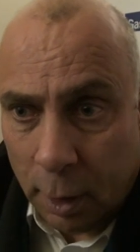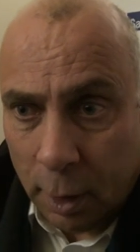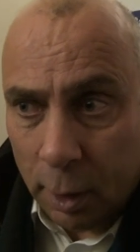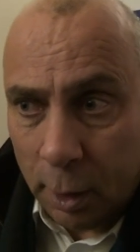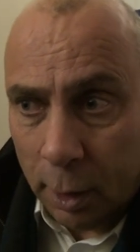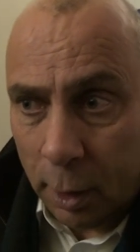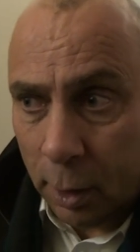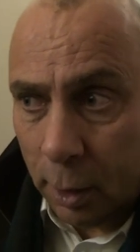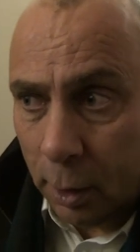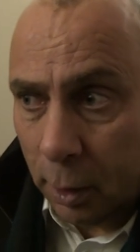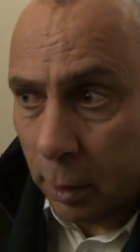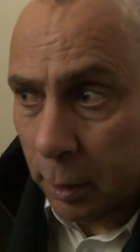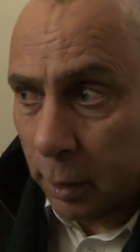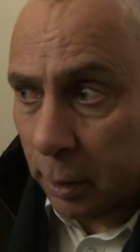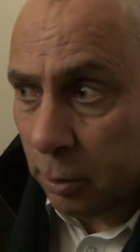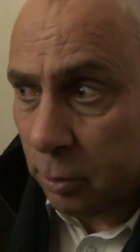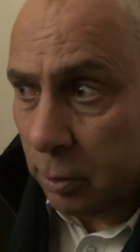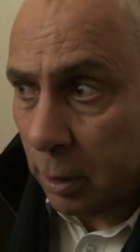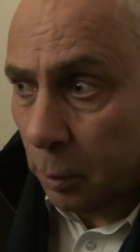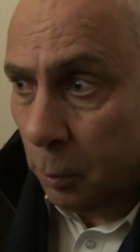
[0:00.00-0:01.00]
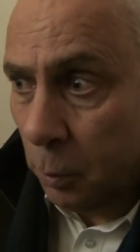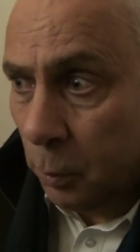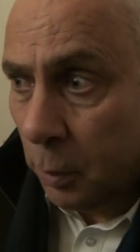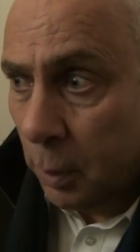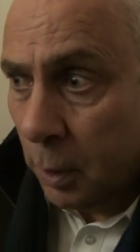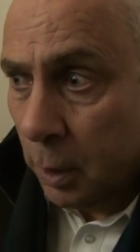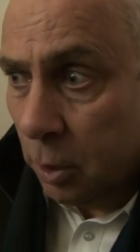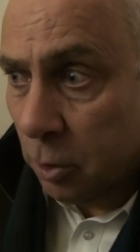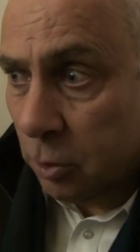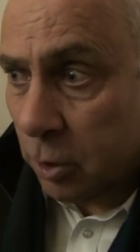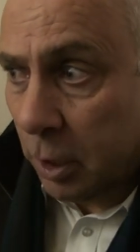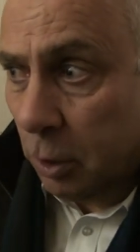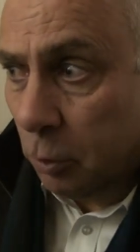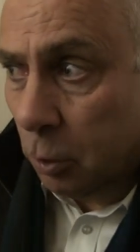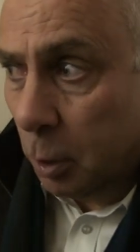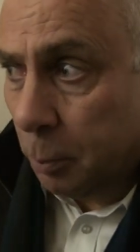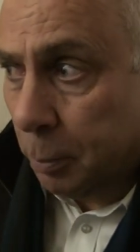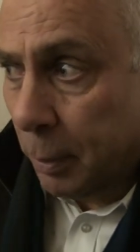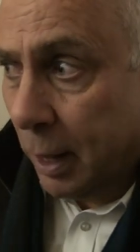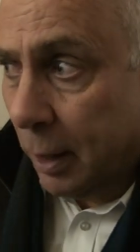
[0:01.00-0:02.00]
Uh, there's no
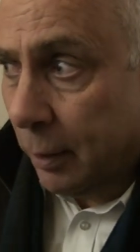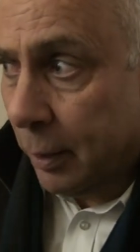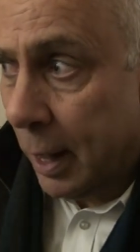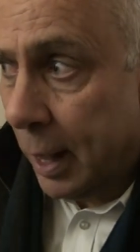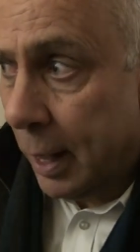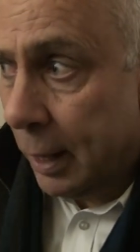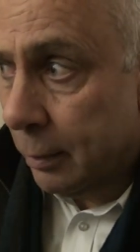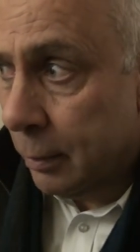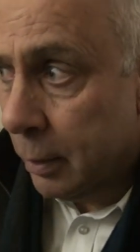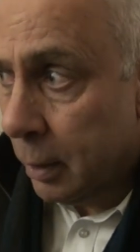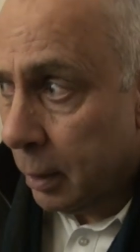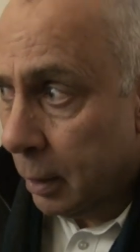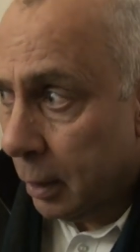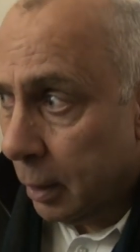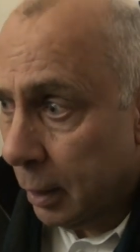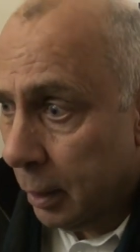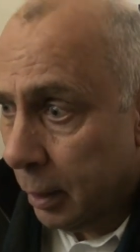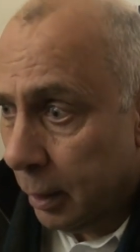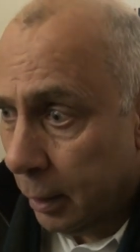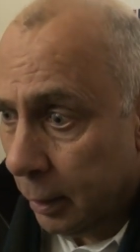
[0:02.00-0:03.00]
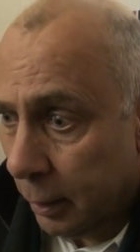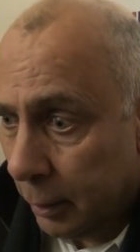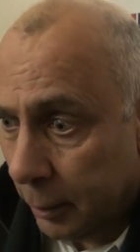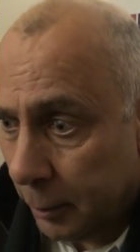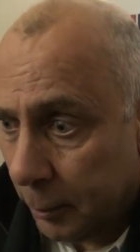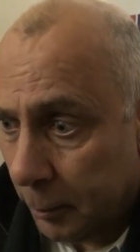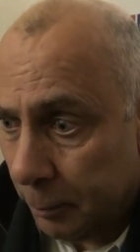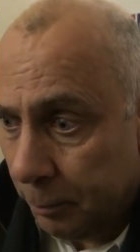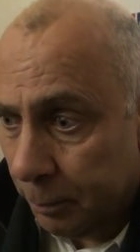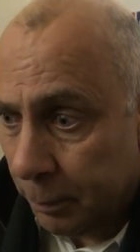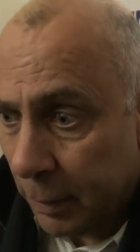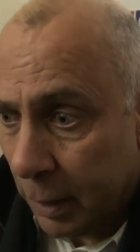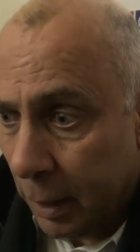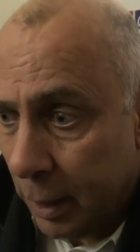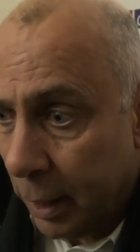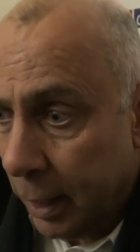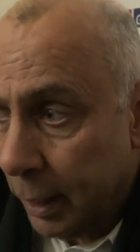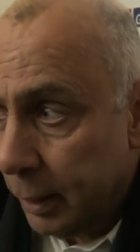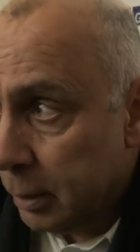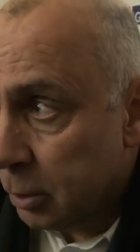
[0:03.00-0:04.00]
secret about that um,
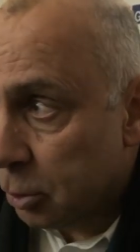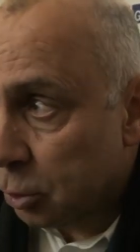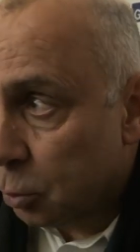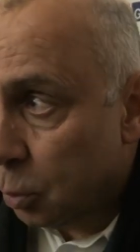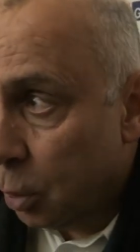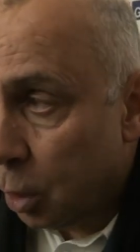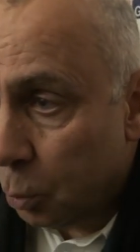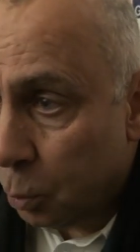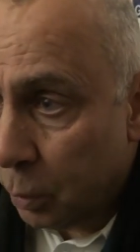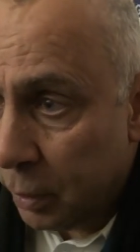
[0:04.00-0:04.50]
in the squad.